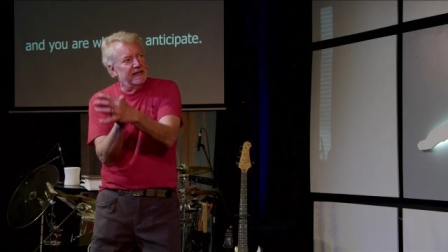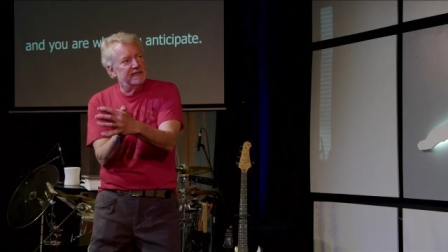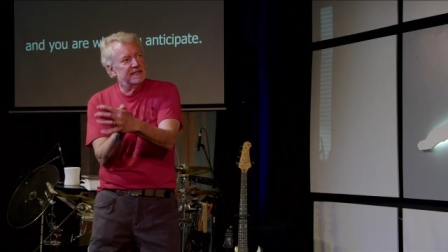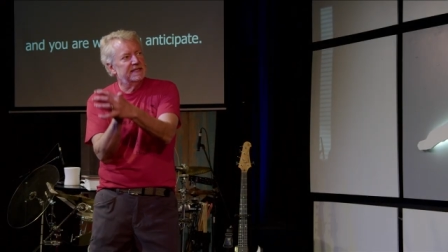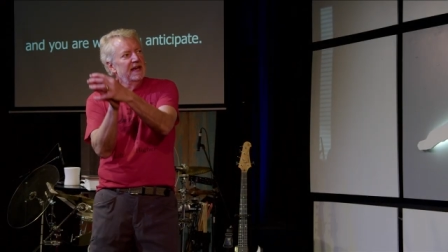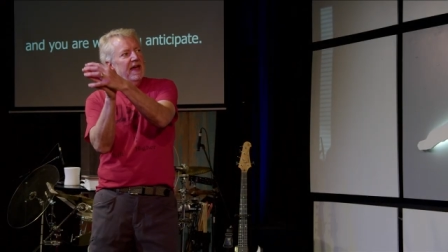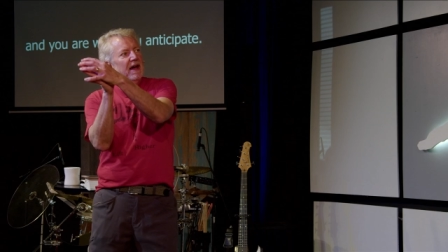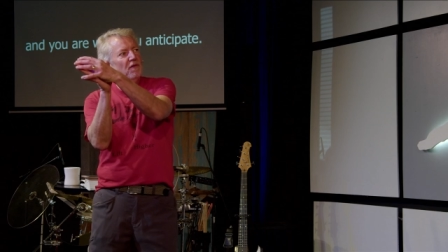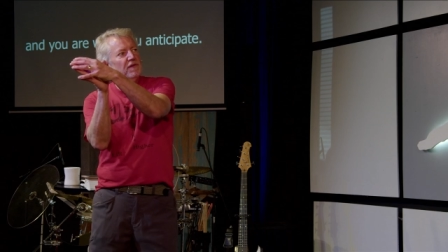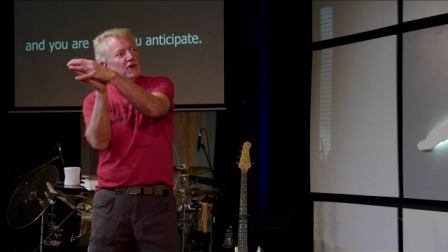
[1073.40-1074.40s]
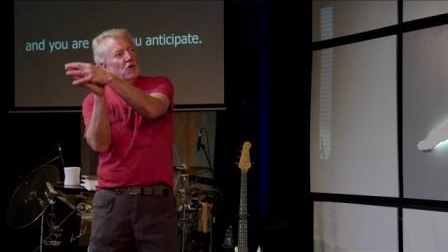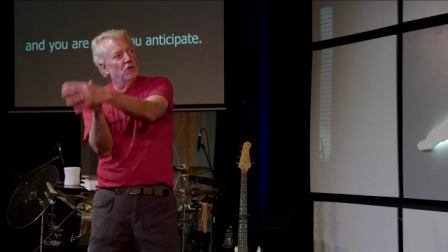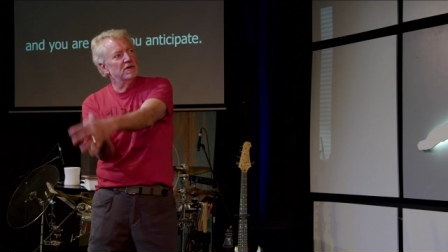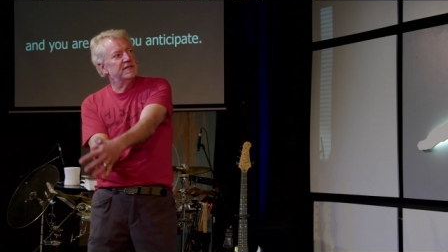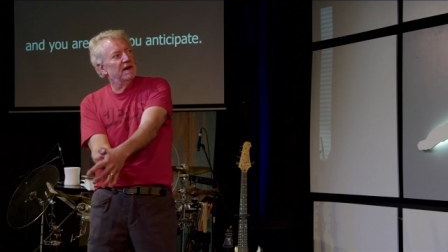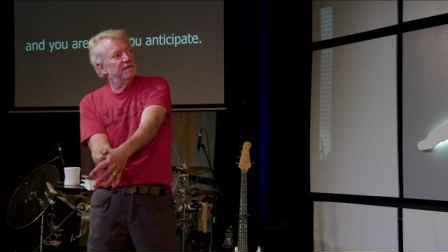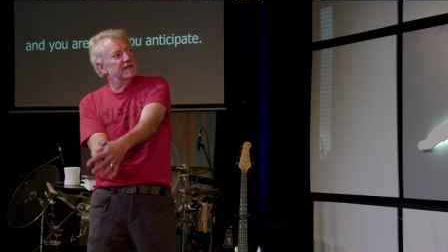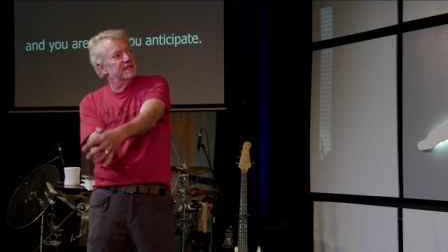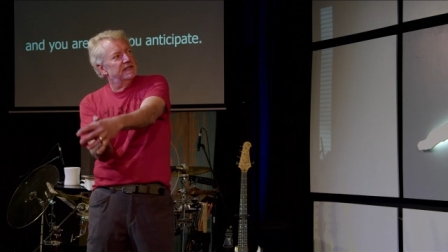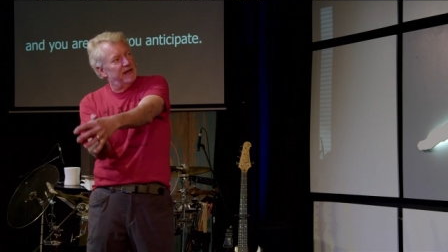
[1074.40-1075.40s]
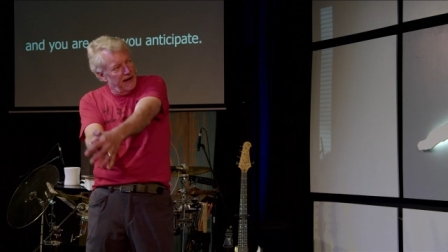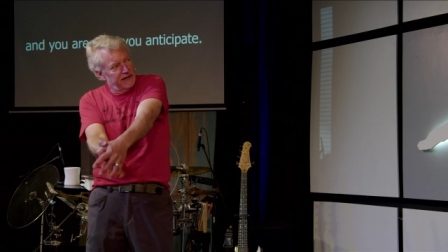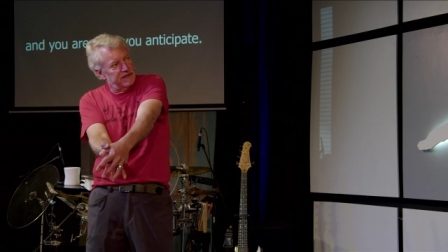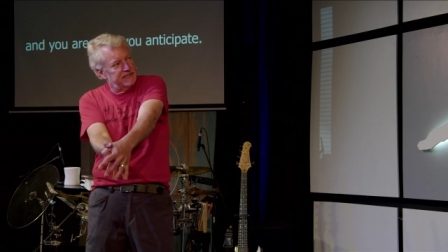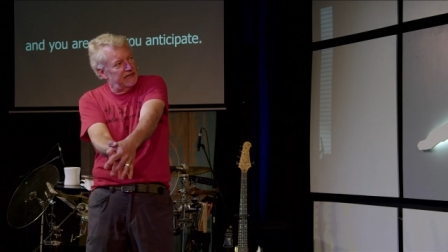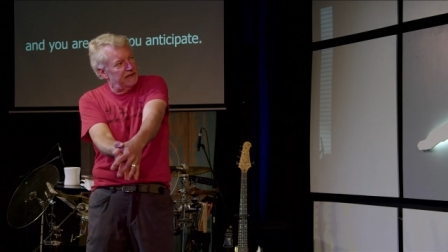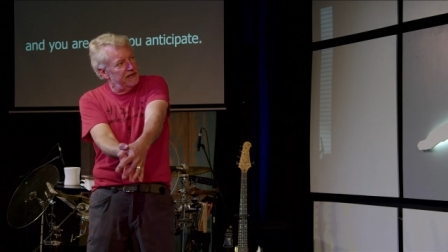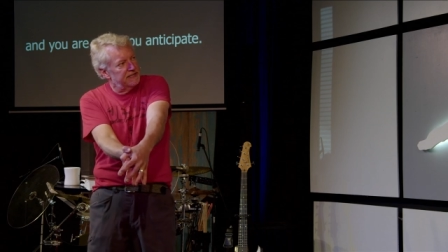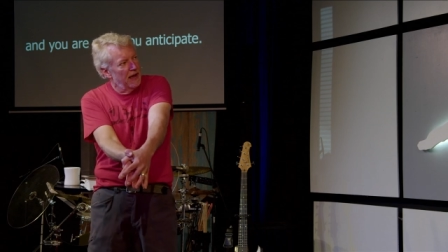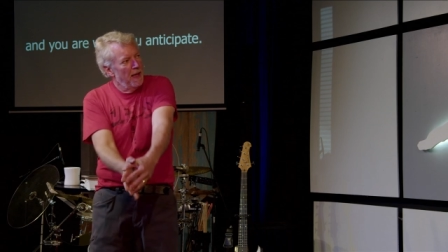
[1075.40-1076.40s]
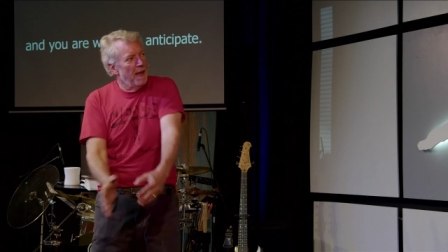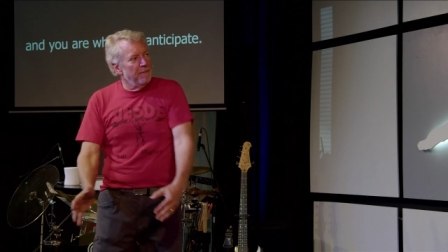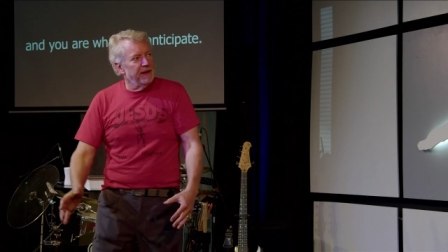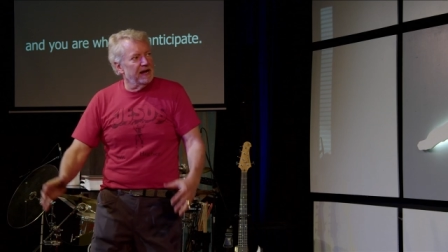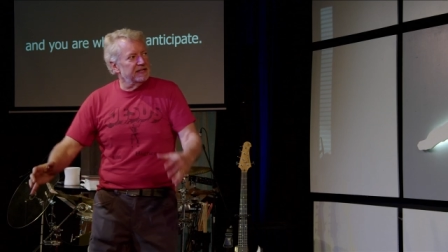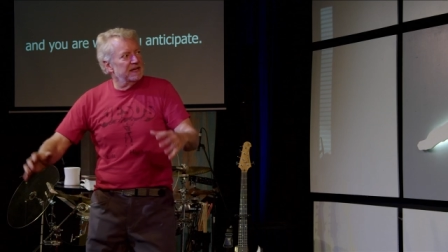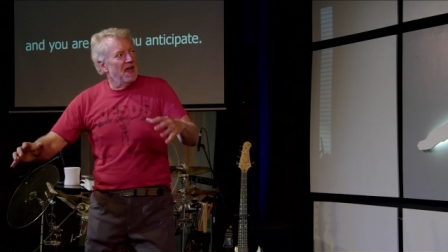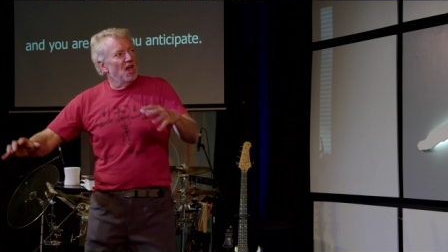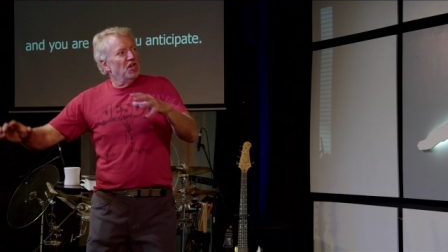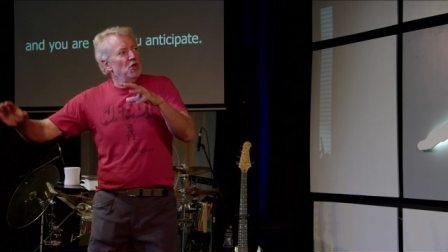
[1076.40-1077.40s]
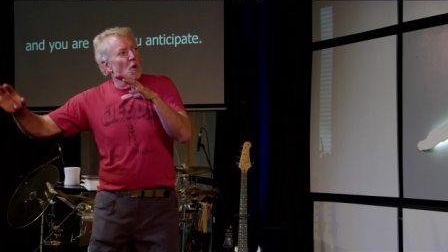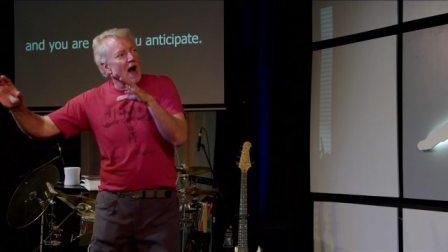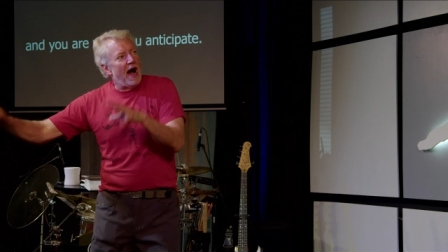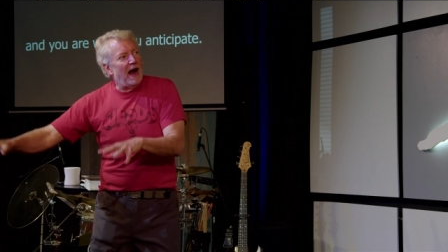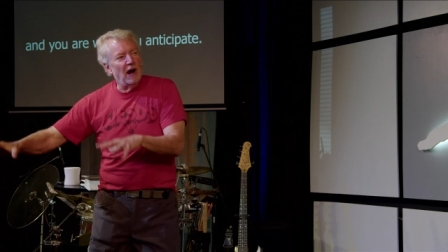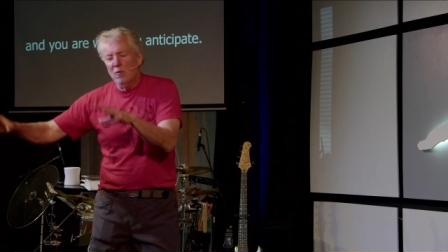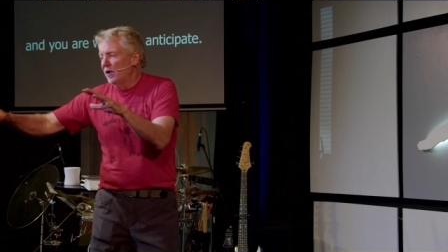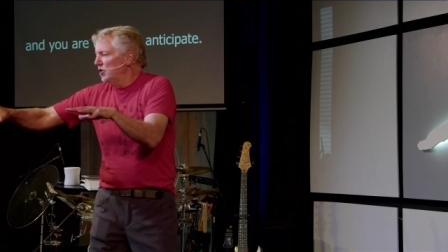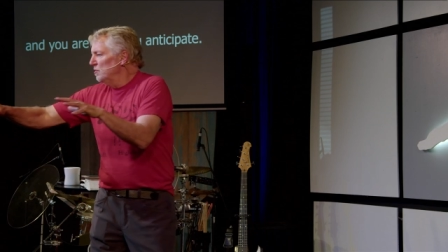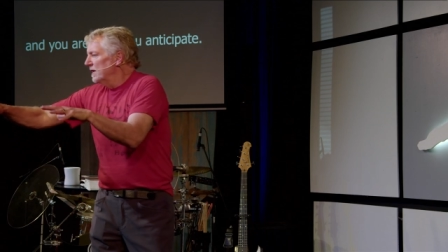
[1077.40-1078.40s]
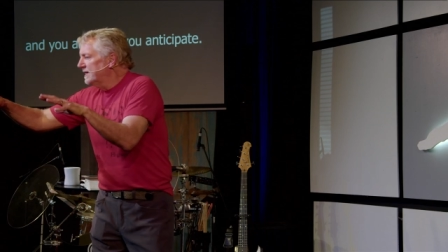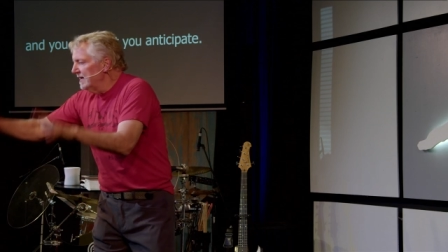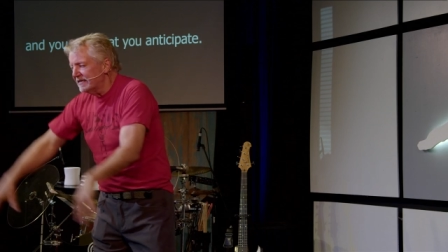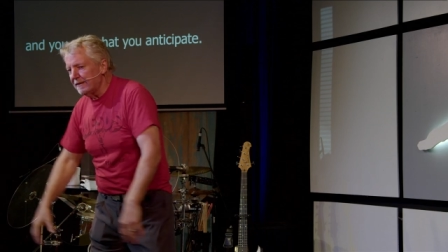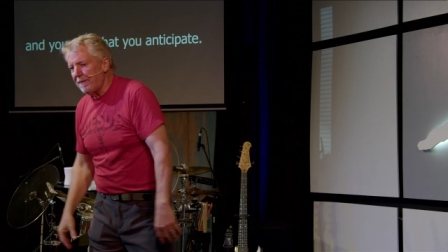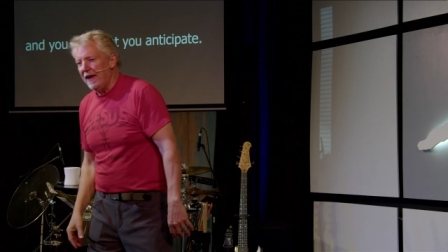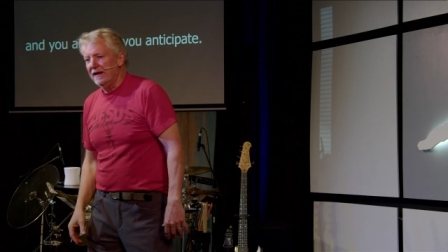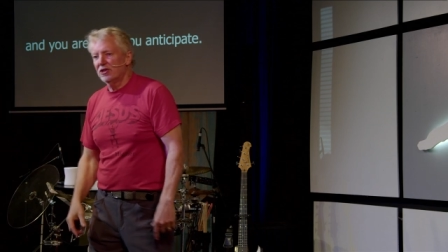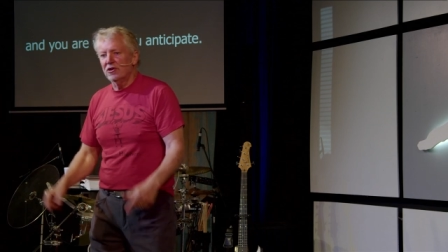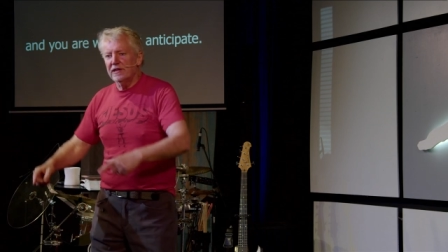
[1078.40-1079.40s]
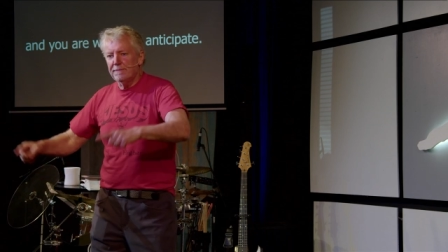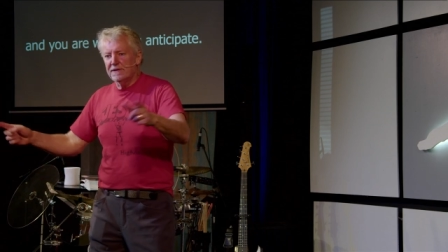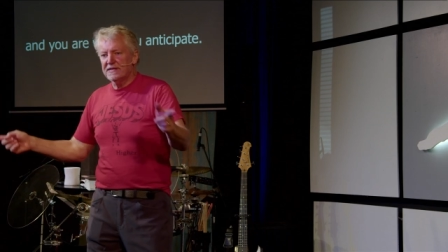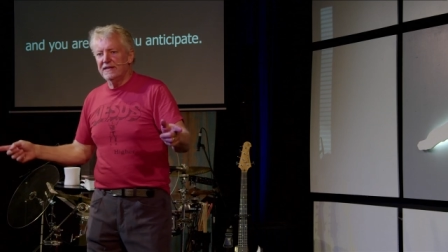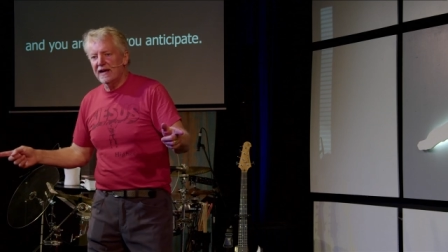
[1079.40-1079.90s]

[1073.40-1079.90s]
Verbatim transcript: this over the course of this entire series because you are what you anticipate. Turn to the person